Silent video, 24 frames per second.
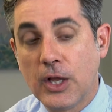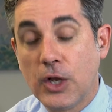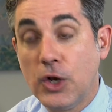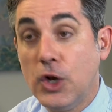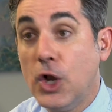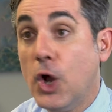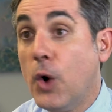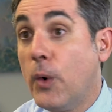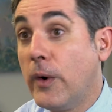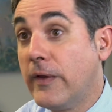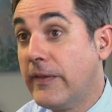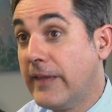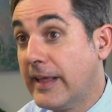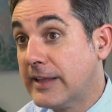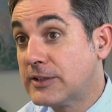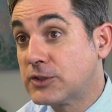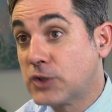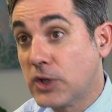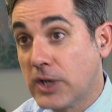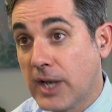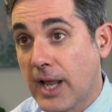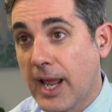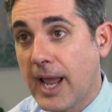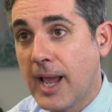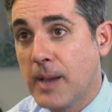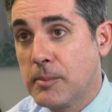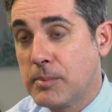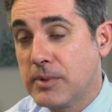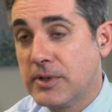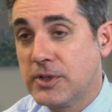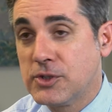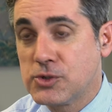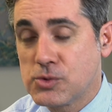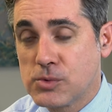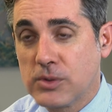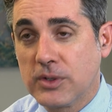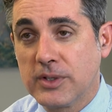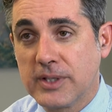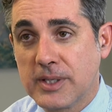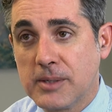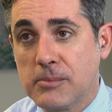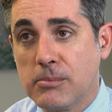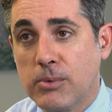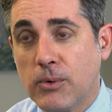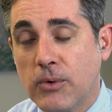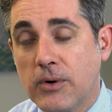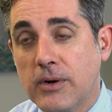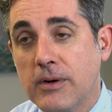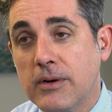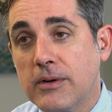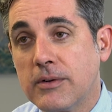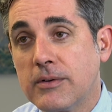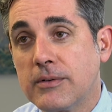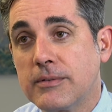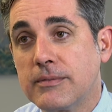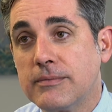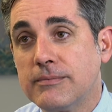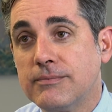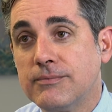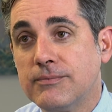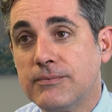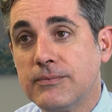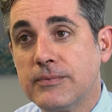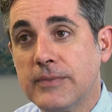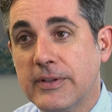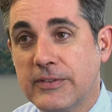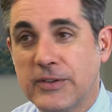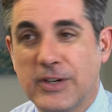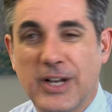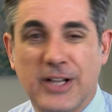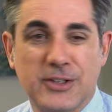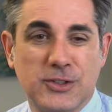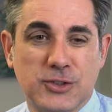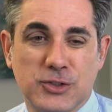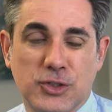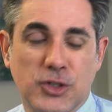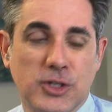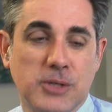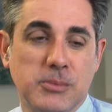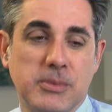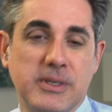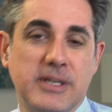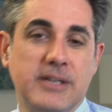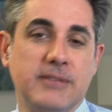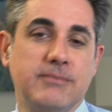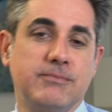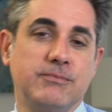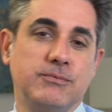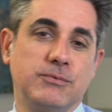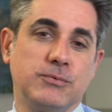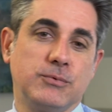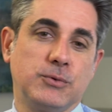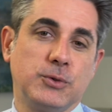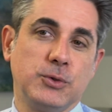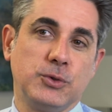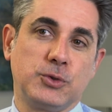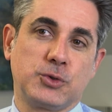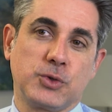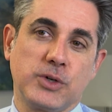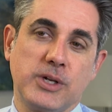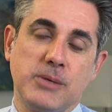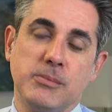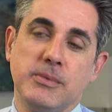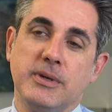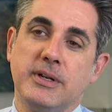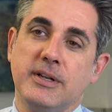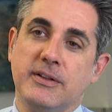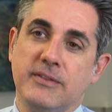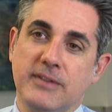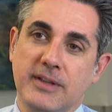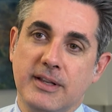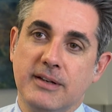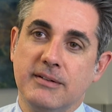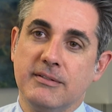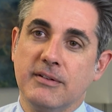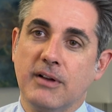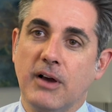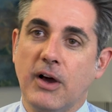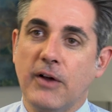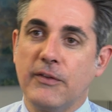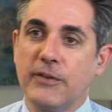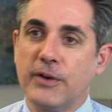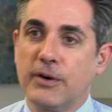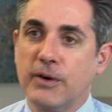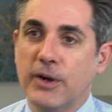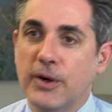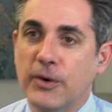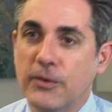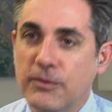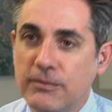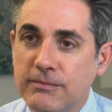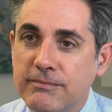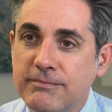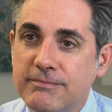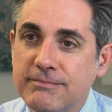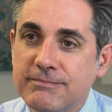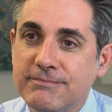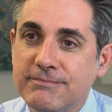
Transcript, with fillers: knowing that's going to happen is really important. That they're not just going to be do treatment and then on their own.